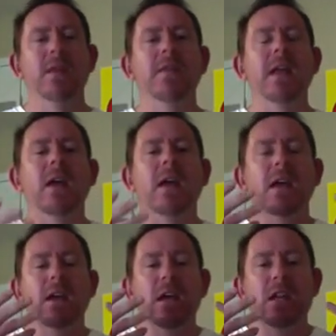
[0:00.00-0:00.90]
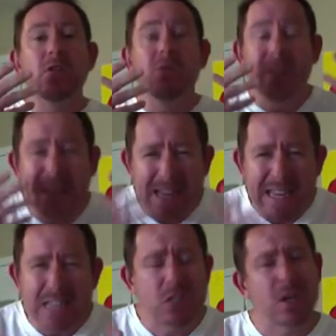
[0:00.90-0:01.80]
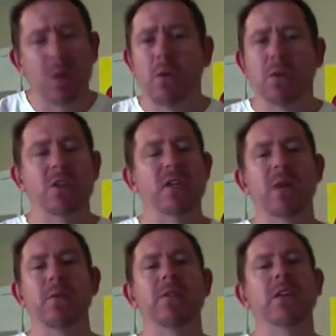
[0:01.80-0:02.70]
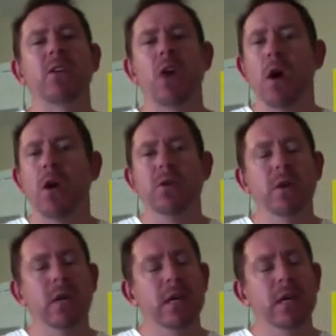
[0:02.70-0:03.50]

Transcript: then and you need someone to share with, then go